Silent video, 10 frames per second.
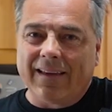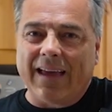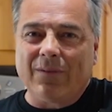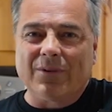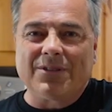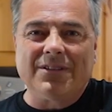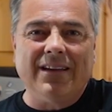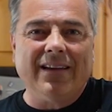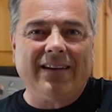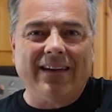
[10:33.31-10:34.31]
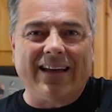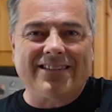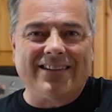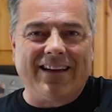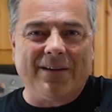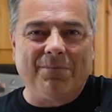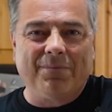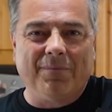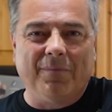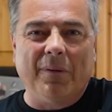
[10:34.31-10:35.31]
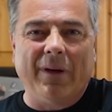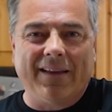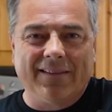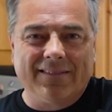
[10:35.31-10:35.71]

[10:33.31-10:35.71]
and we'll see you next time. Bye-bye.